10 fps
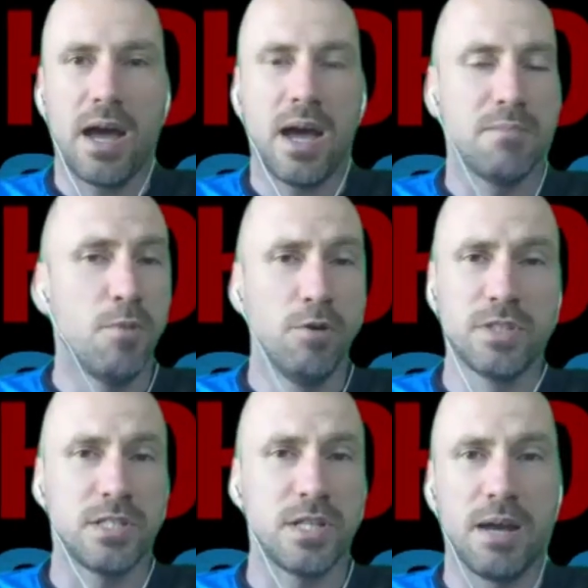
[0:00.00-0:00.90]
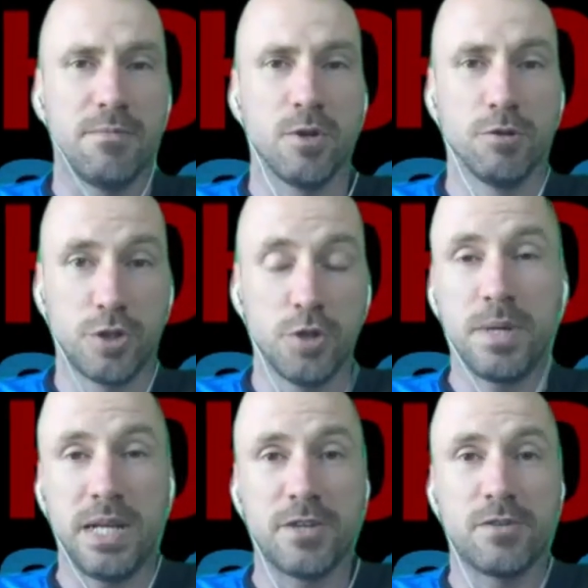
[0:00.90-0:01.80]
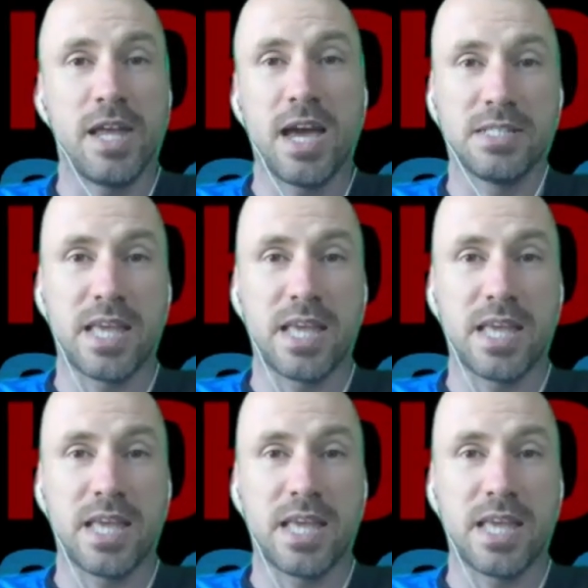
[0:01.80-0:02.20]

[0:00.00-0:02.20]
And most of the time, those should be literally as they